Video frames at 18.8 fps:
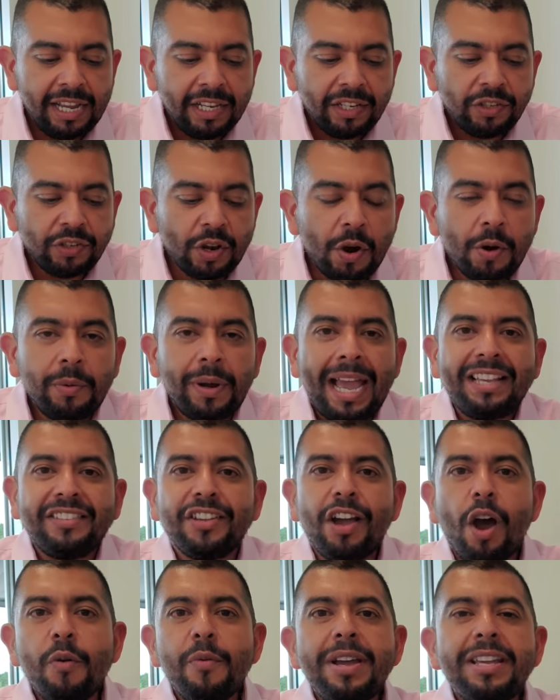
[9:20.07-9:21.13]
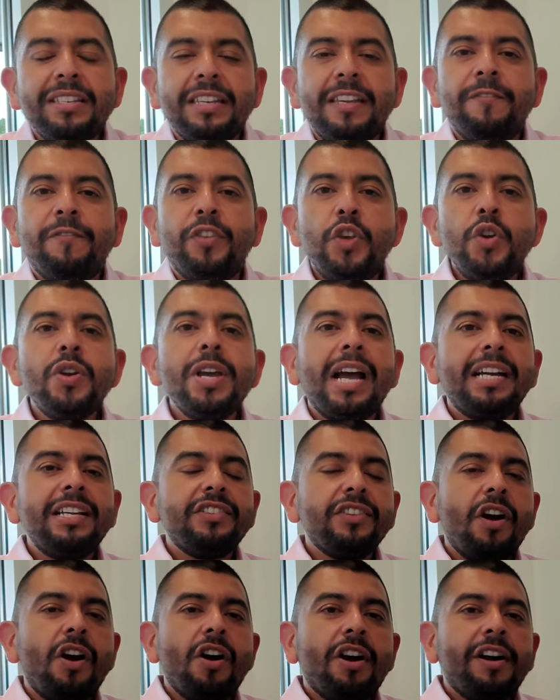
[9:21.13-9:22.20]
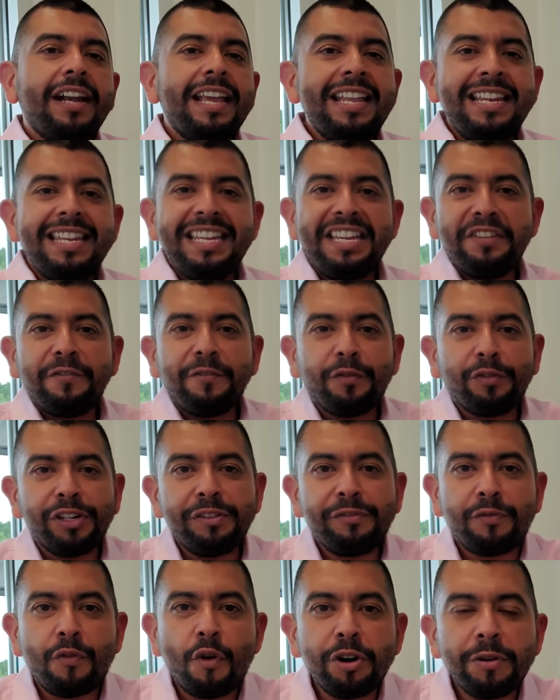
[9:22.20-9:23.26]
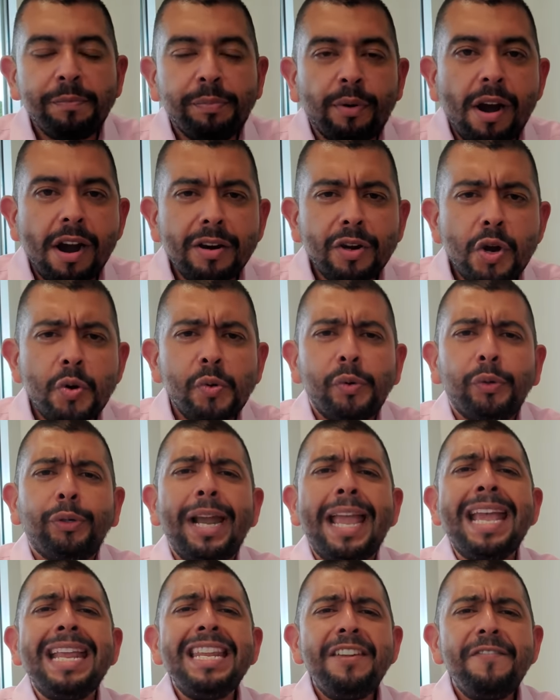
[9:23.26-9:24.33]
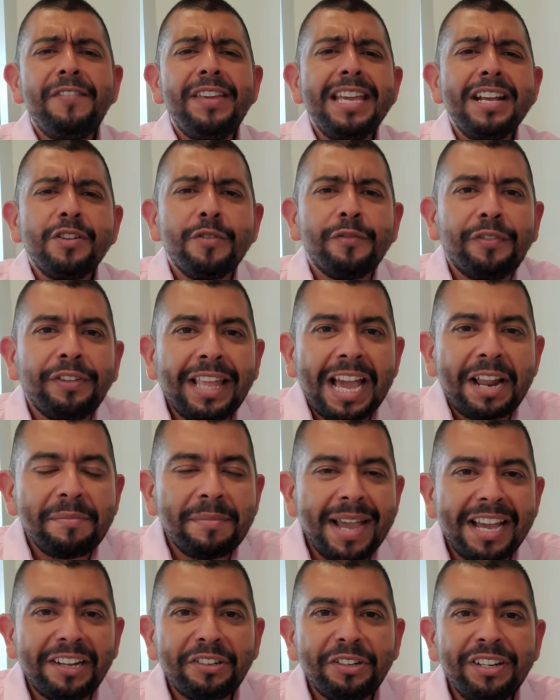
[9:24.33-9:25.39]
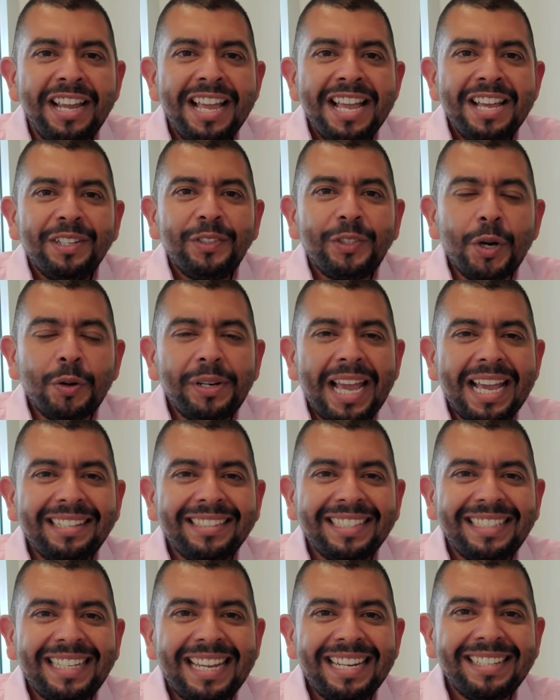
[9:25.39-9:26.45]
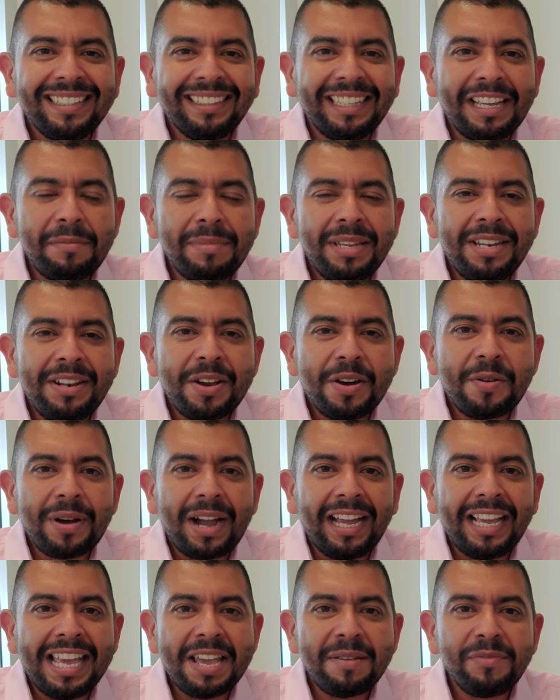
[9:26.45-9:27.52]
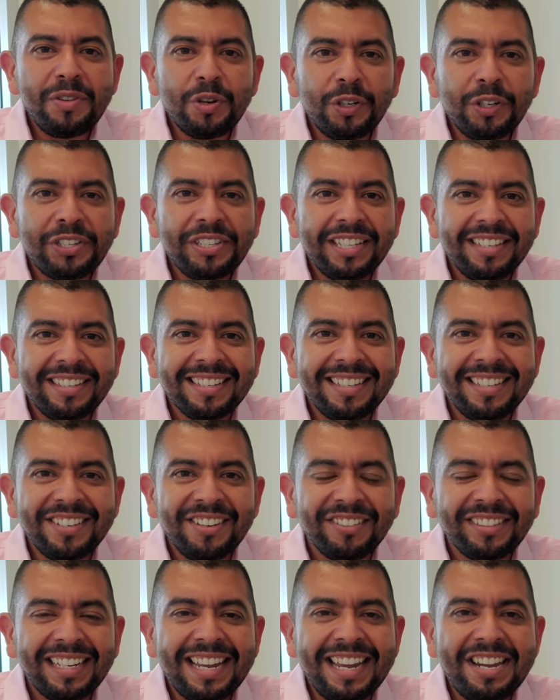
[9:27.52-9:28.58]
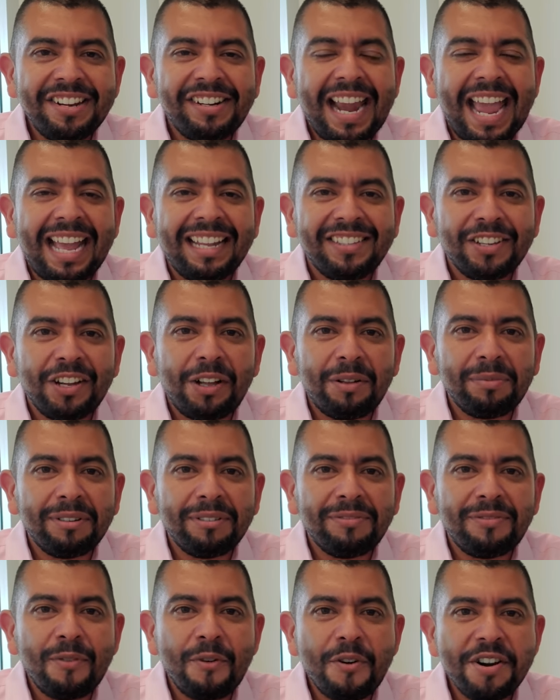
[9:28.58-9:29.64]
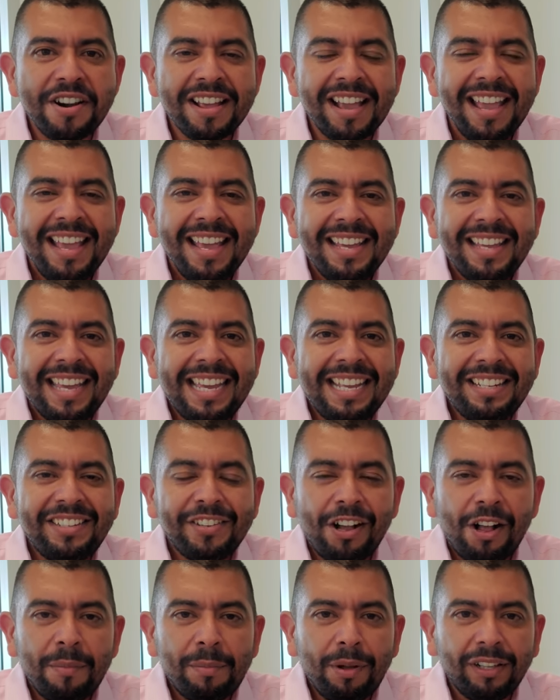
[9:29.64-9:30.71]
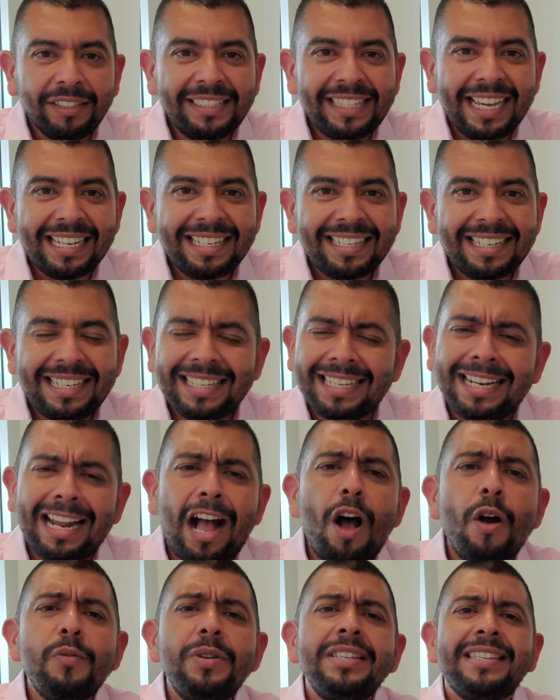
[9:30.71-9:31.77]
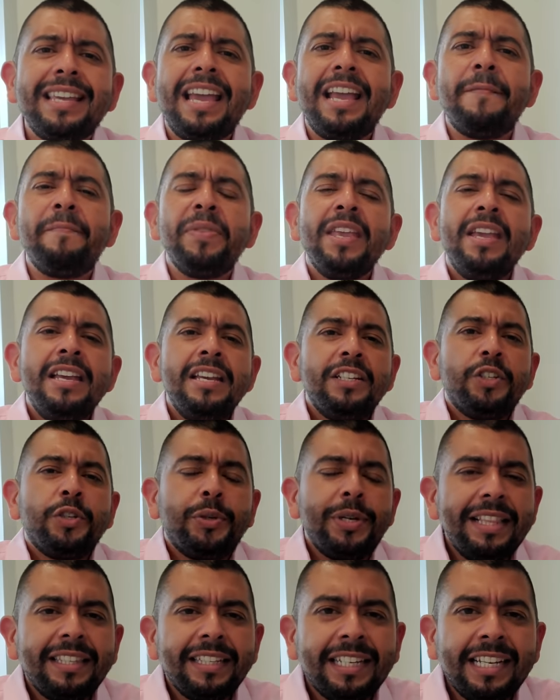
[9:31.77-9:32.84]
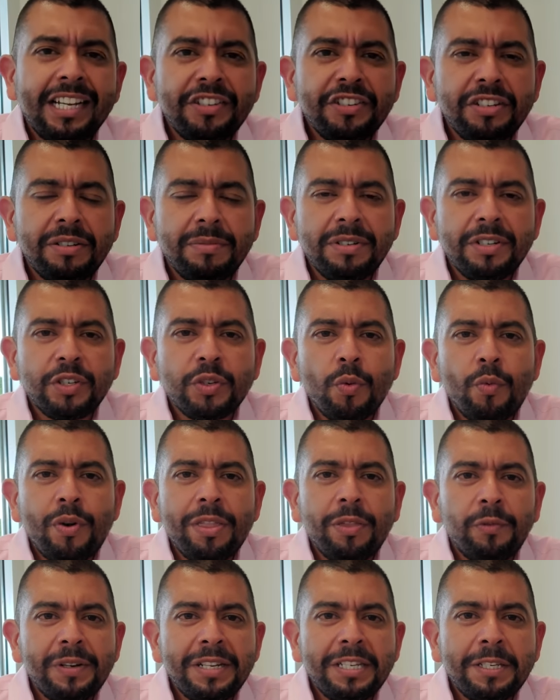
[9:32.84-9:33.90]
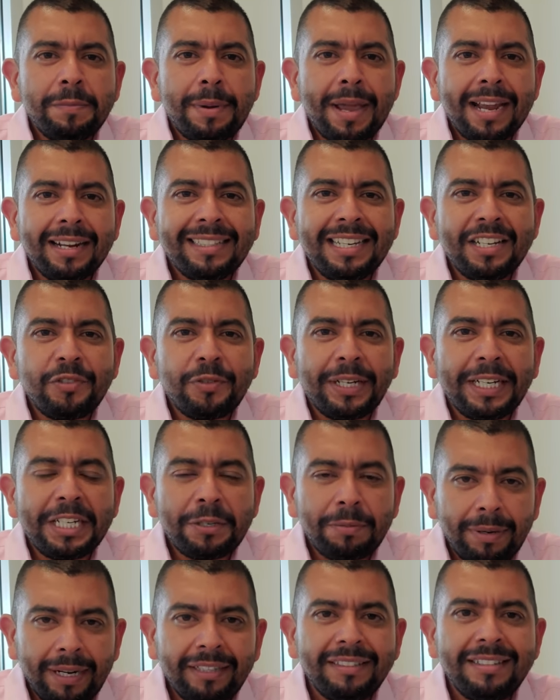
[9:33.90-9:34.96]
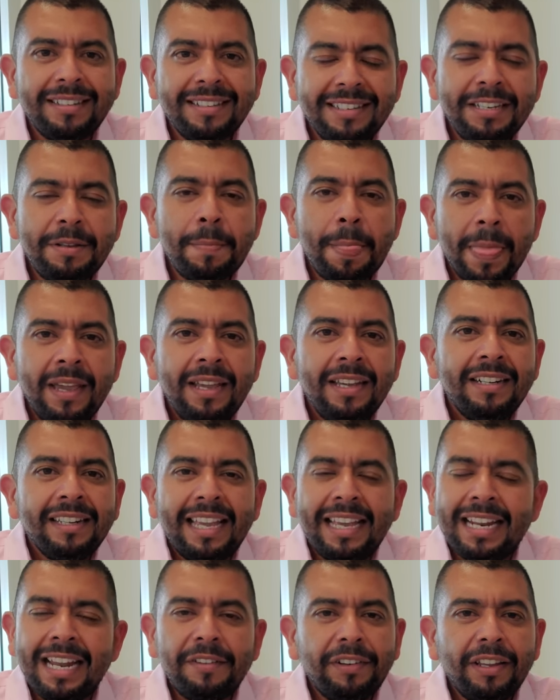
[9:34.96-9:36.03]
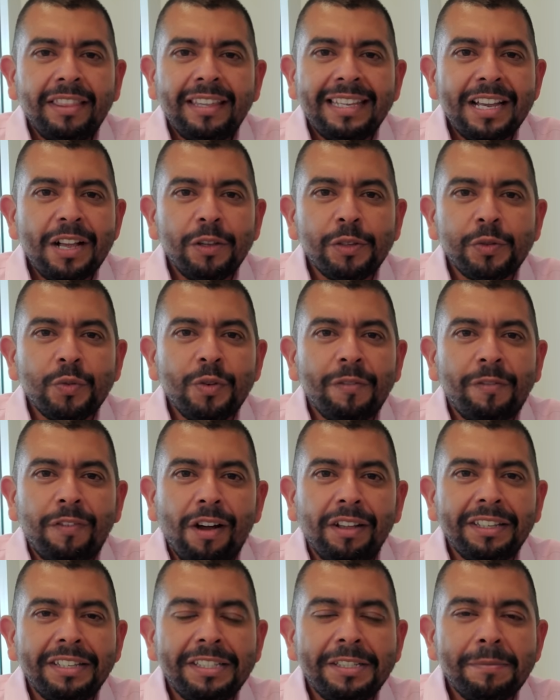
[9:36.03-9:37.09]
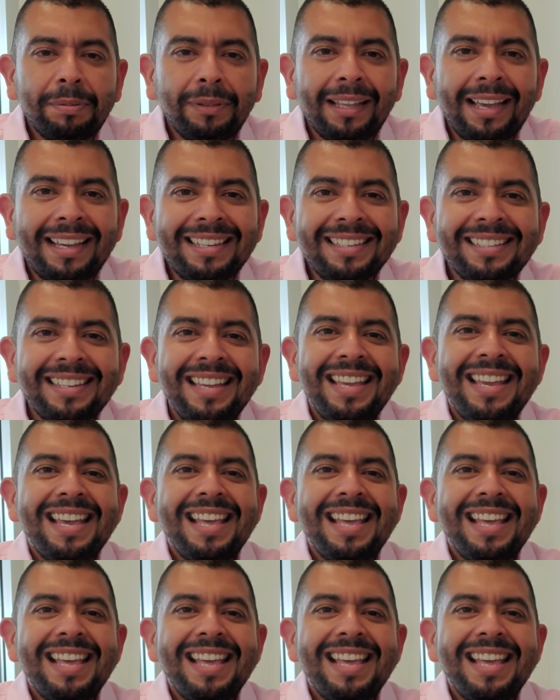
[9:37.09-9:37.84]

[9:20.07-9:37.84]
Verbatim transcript: So as always, if you guys are in need for a Ford Bronco or any vehicle for that matter, don't hesitate to let me know. I am your sales consultant here at Tomball Ford in Tomball, Texas. And I always say, treat the customers with respect and transparency, and everything else will fall into place.